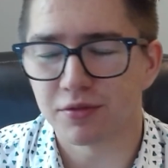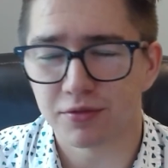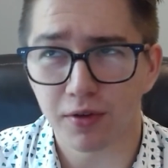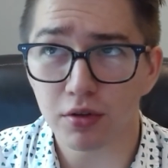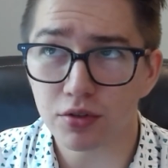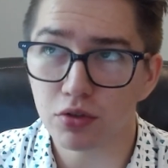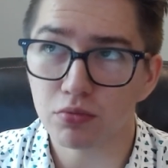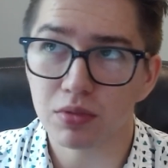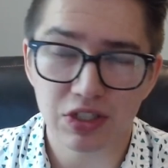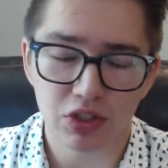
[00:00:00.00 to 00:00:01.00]

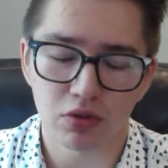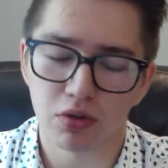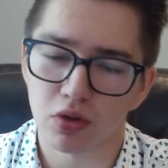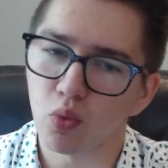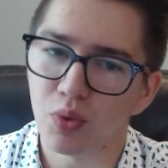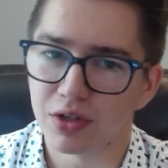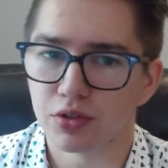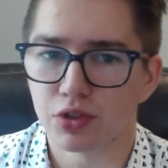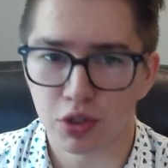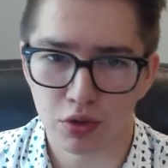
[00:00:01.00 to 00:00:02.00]
Volume gets a little
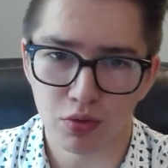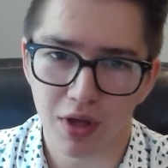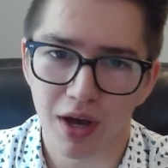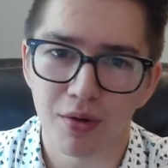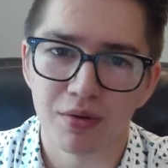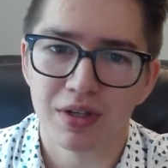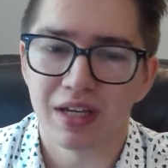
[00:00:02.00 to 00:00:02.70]
weird too, though,